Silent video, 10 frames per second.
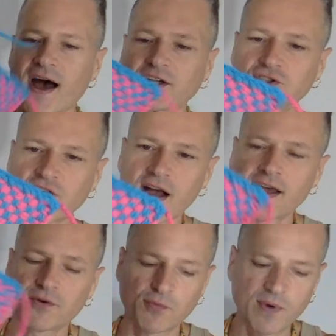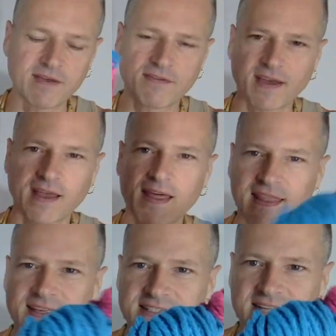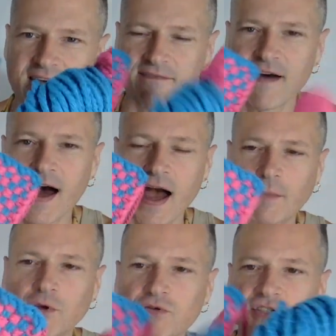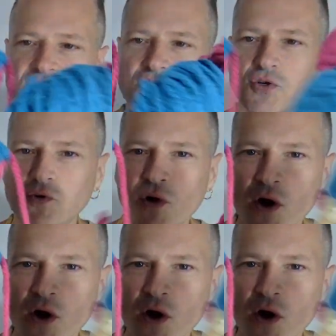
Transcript: I tried weaving this stuff. I'm used to